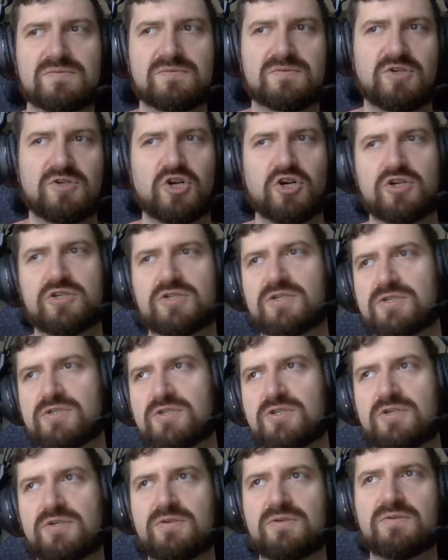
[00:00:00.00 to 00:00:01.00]
turns
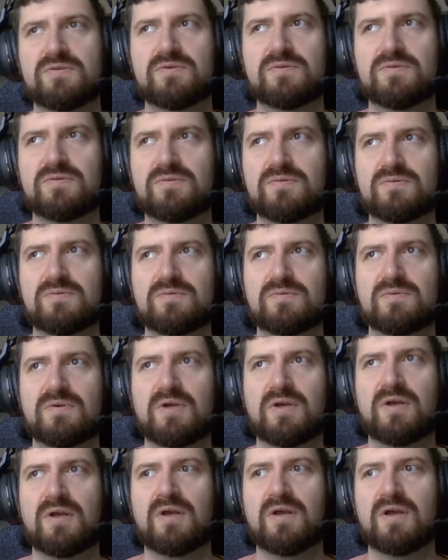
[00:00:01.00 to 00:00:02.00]
into
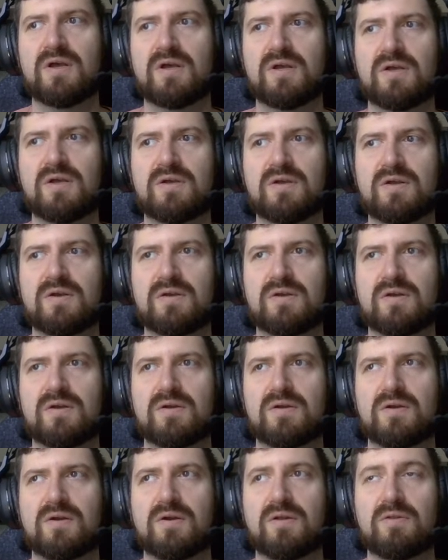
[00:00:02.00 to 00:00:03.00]
her
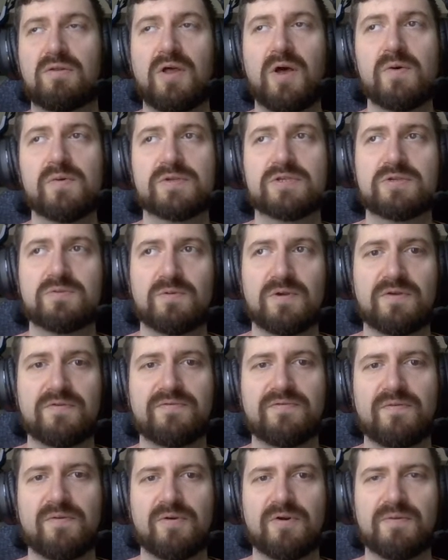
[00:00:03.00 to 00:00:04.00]
lowest will
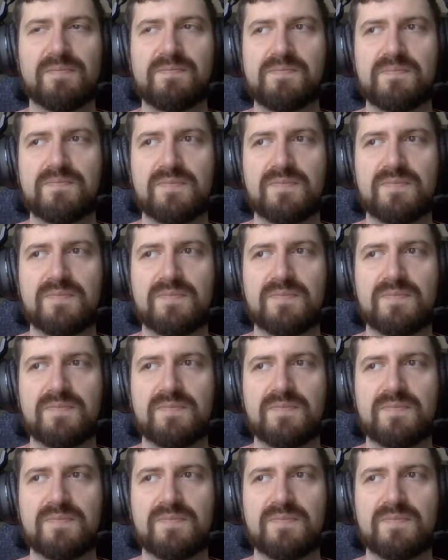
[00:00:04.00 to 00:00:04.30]
form,